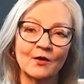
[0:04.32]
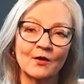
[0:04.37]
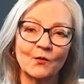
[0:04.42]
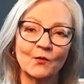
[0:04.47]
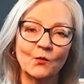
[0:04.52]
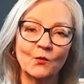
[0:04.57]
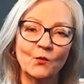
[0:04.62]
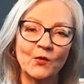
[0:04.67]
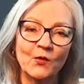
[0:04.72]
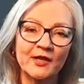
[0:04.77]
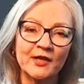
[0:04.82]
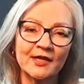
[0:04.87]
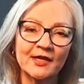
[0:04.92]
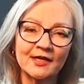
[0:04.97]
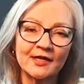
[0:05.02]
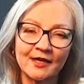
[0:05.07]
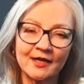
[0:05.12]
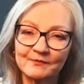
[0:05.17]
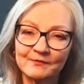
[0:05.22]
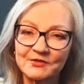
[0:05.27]
When it
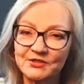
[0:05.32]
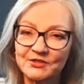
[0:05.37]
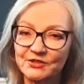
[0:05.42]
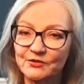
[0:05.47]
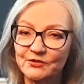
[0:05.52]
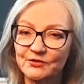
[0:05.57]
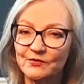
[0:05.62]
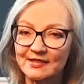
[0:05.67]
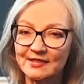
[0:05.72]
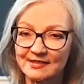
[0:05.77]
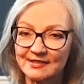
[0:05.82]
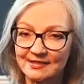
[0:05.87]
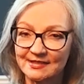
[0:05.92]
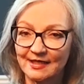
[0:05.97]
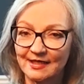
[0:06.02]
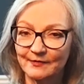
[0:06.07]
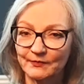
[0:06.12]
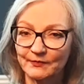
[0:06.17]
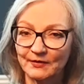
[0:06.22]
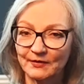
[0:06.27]
comes to estate
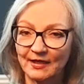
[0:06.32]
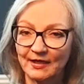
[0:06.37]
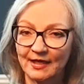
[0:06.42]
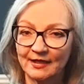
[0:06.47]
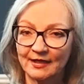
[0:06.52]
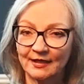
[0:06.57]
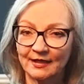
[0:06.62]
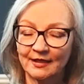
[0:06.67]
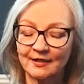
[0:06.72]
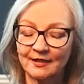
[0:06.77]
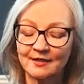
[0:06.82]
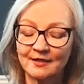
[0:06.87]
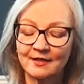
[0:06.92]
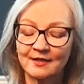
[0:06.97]
planning,